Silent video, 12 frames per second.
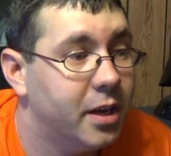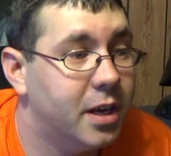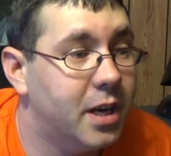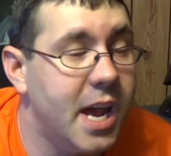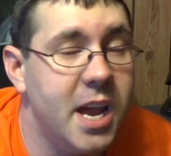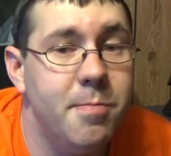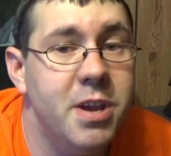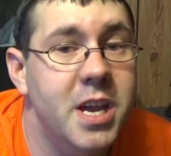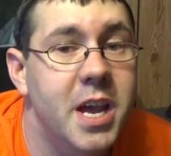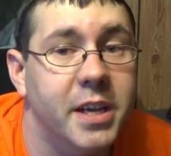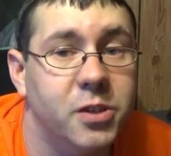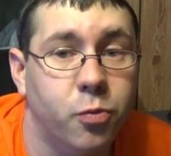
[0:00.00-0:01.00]
Gaming
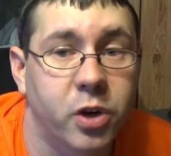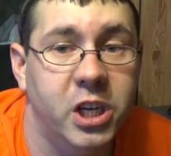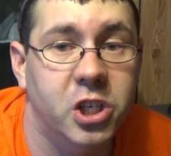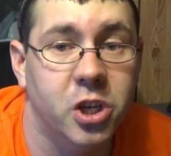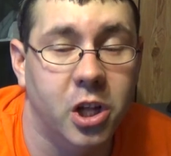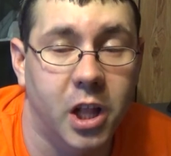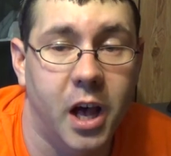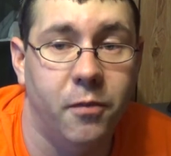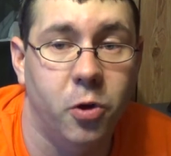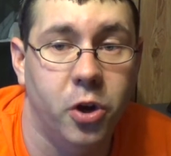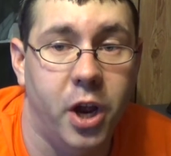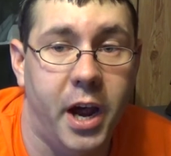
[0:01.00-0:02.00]
has reached a
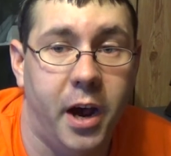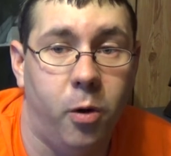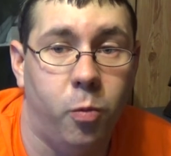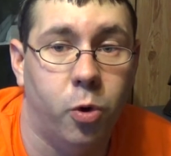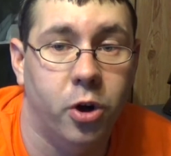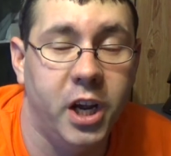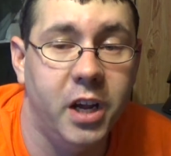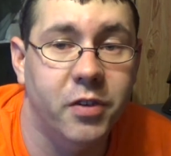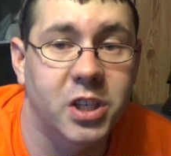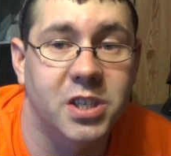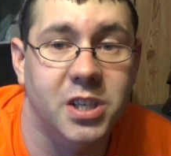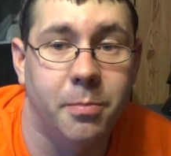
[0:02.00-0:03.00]
level now where
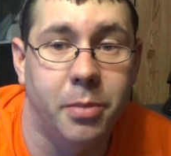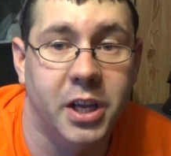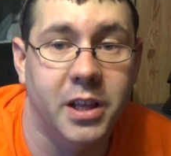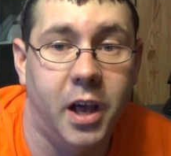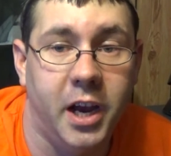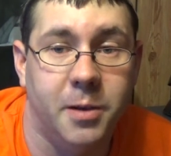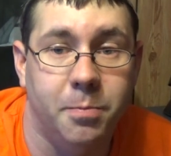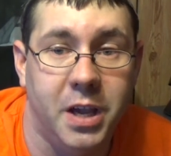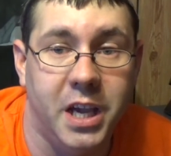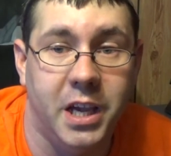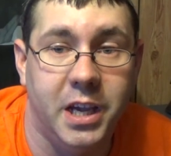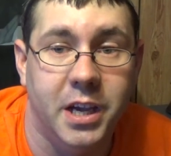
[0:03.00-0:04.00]
even somebody like
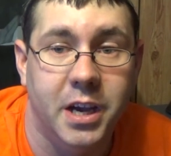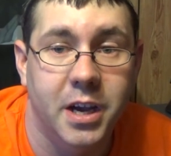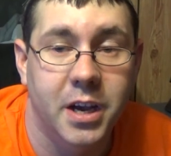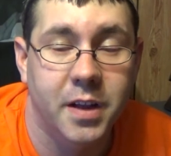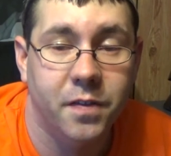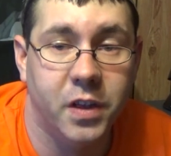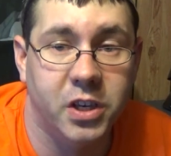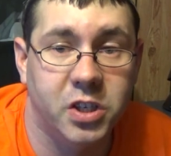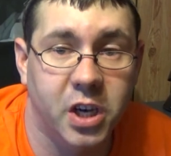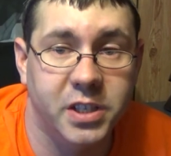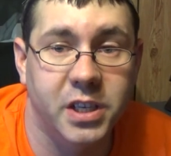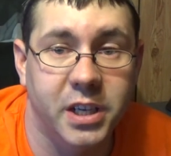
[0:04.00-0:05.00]
me that
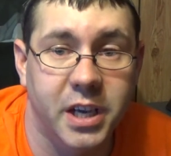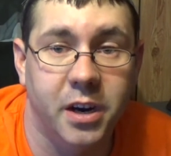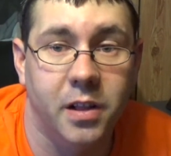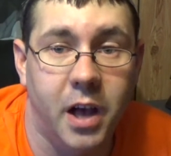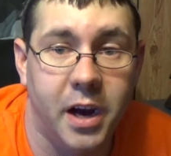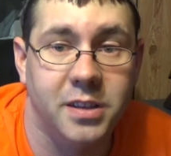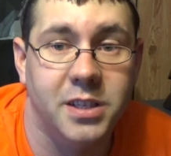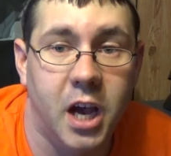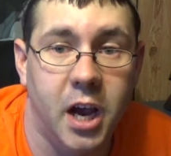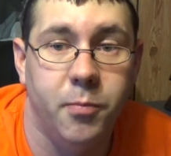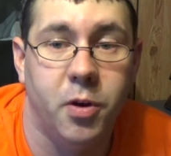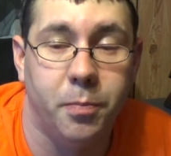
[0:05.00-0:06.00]
doesn't get a lot of
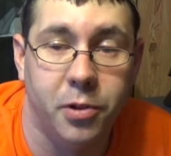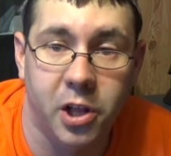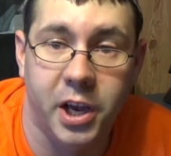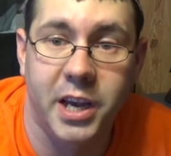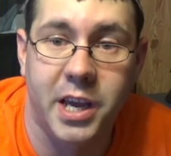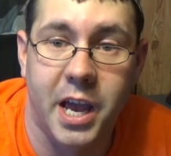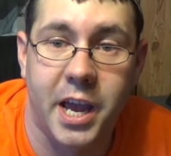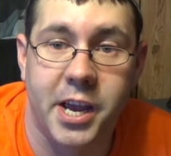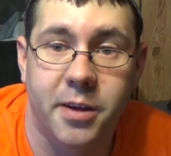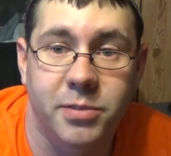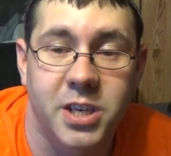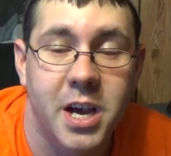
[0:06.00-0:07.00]
time to play
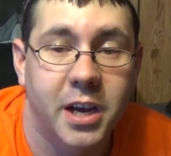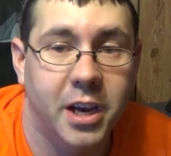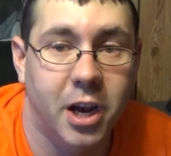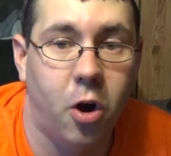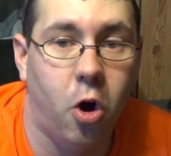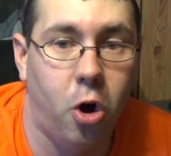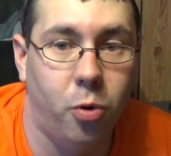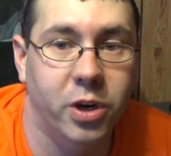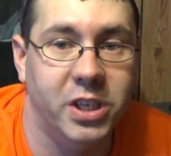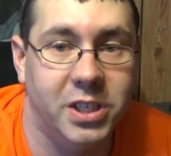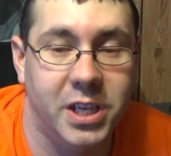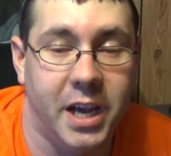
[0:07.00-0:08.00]
games can
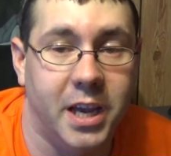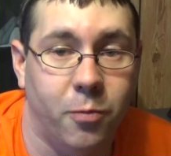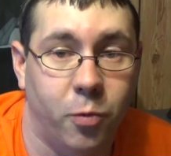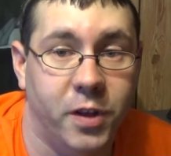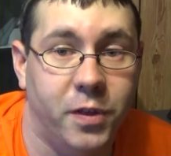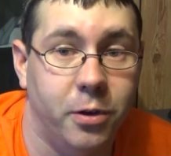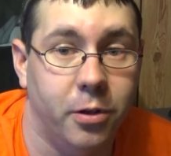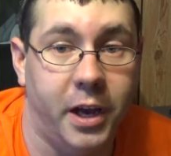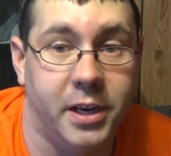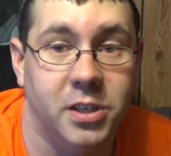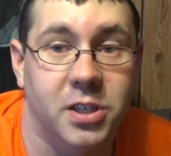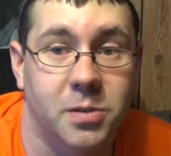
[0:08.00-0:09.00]
always take it with you
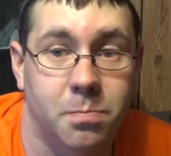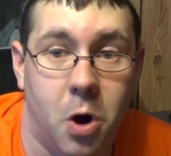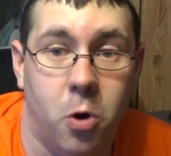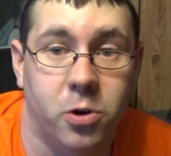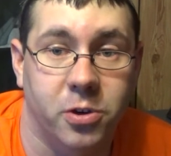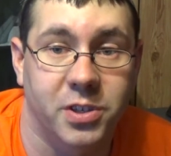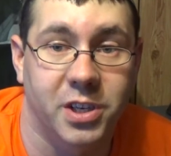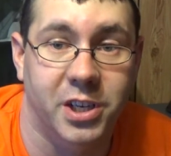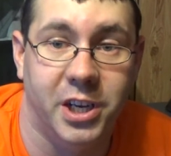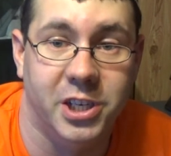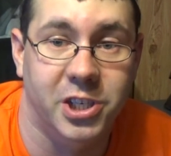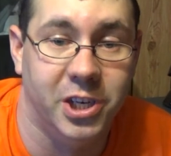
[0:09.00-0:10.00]
like a smoker's
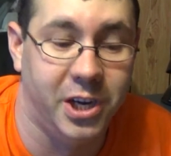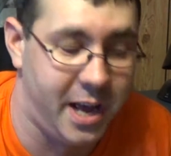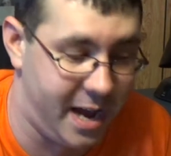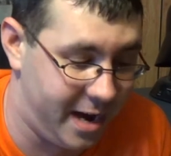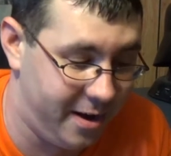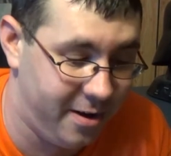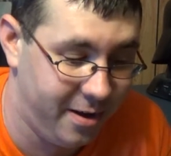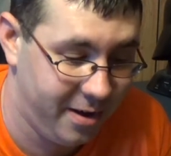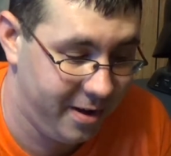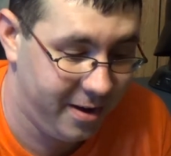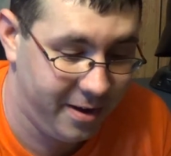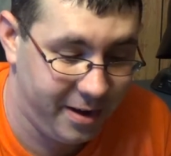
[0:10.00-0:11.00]
addiction, and
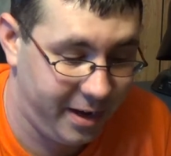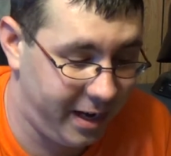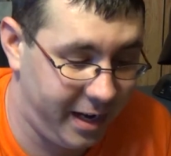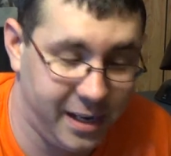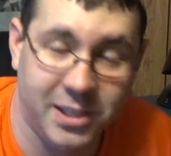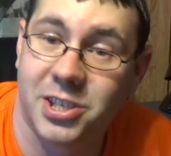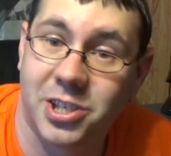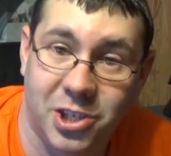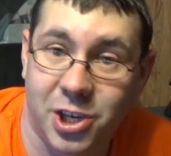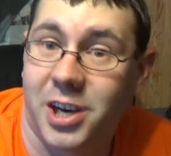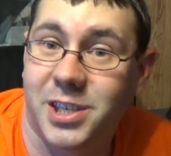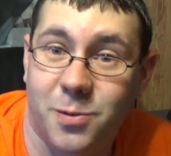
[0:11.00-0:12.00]
it's
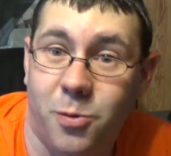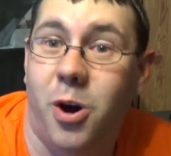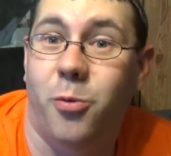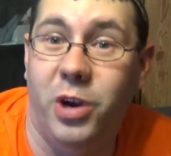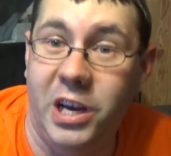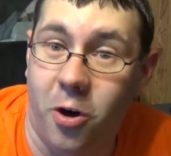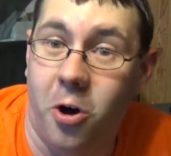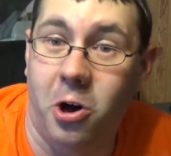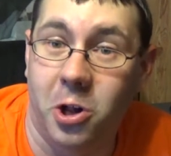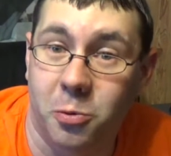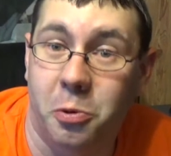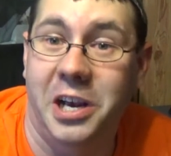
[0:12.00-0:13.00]
just what we
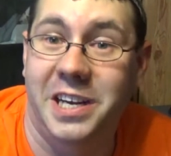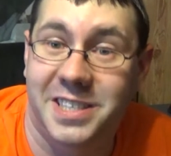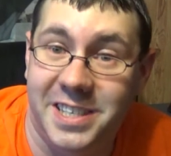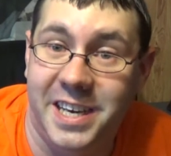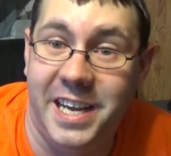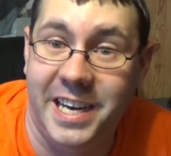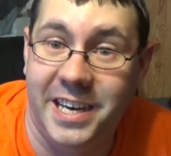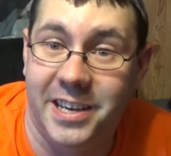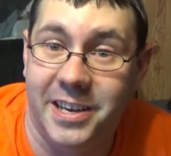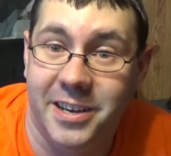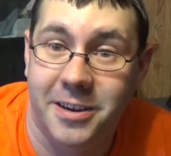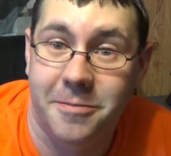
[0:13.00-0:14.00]
always needed